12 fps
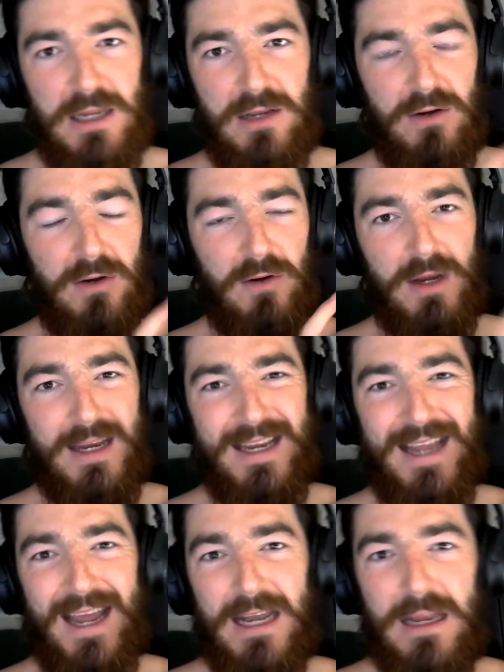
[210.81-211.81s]
you're
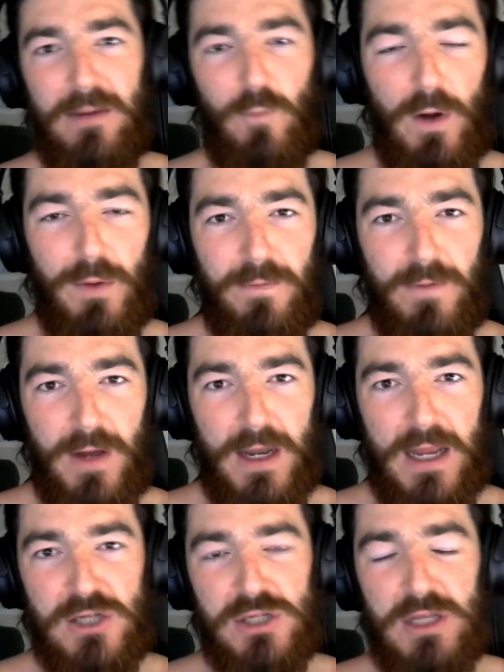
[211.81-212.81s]
gaining wealth
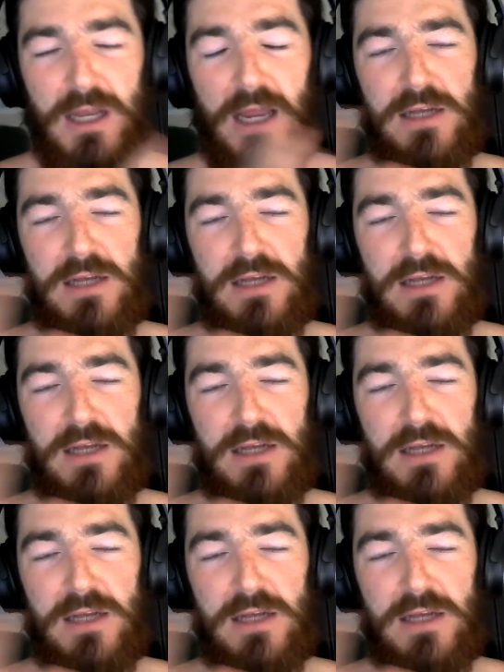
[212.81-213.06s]
financially,